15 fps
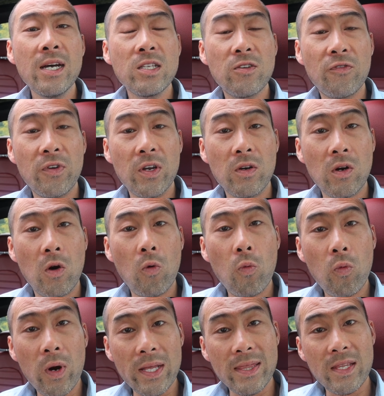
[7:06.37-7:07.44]
to figure out
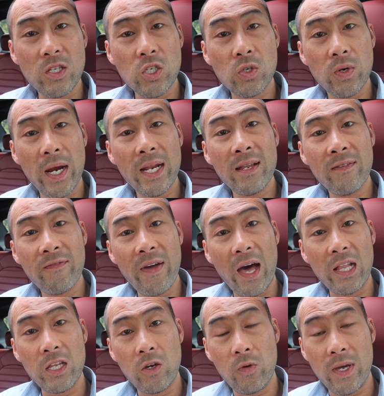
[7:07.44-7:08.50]
what the trade-in
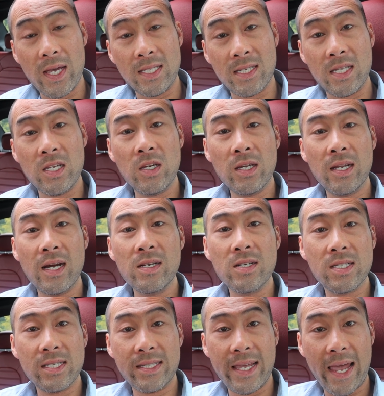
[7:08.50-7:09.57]
value is, and then you can
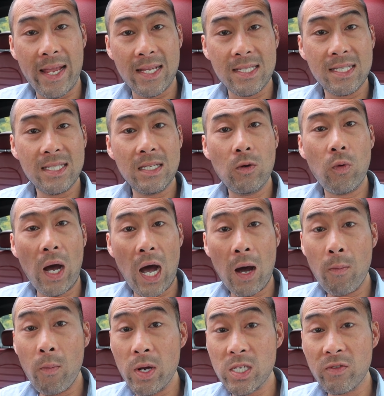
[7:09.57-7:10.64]
understand and see
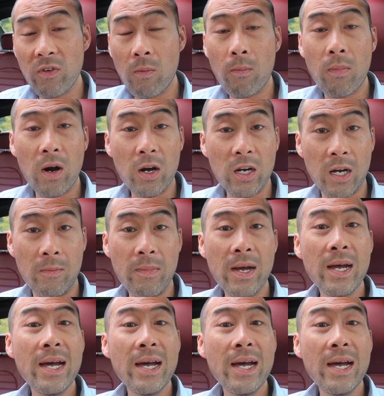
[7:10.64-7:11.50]
how much of a markup